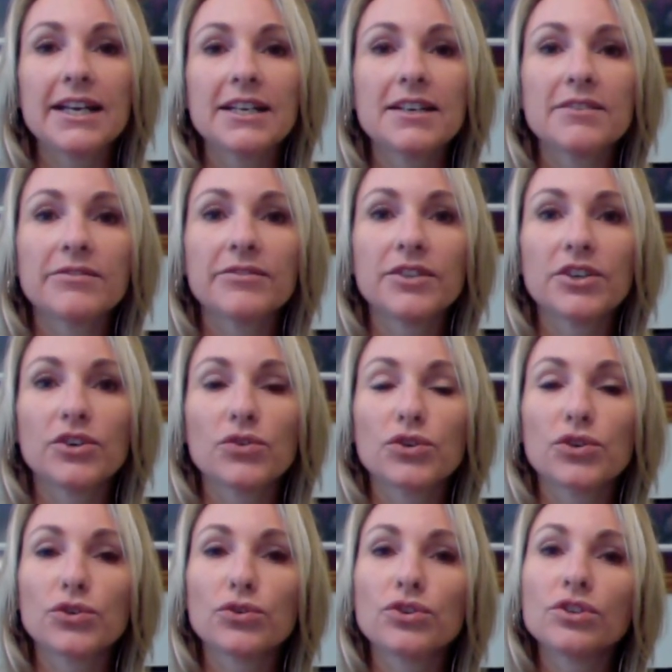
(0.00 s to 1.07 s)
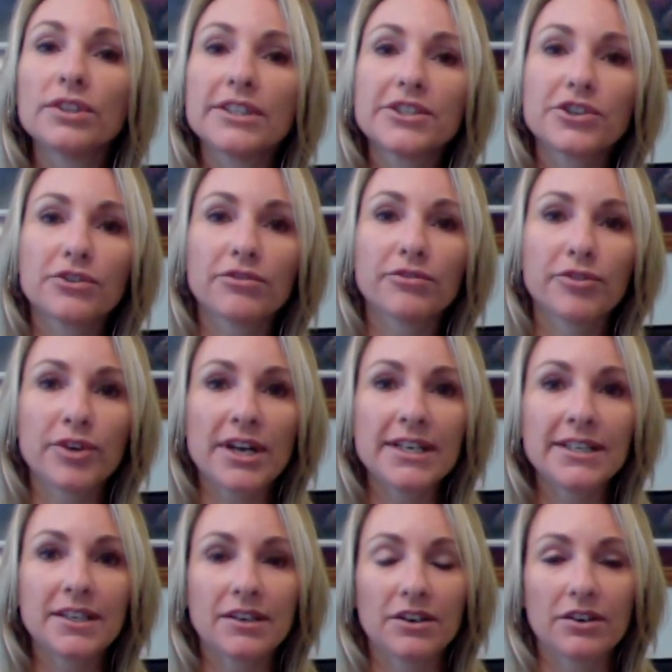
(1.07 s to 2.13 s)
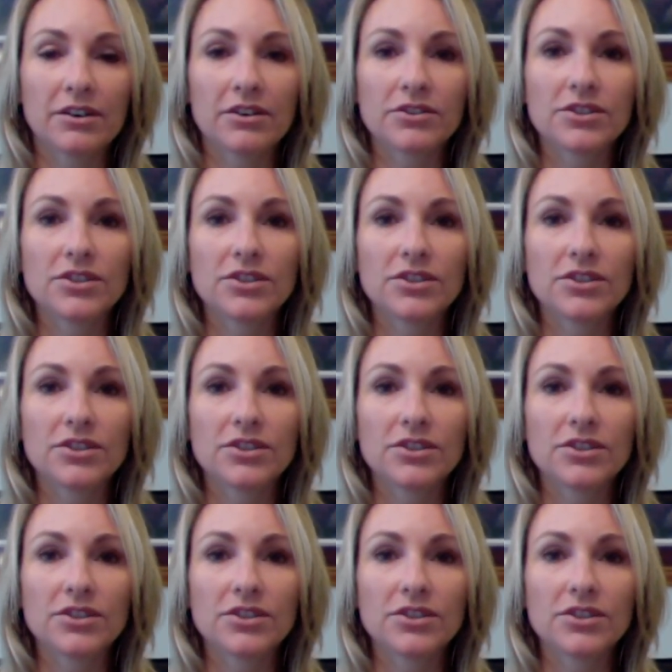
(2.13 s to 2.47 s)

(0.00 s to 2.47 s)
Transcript: And if, Google is your friend here.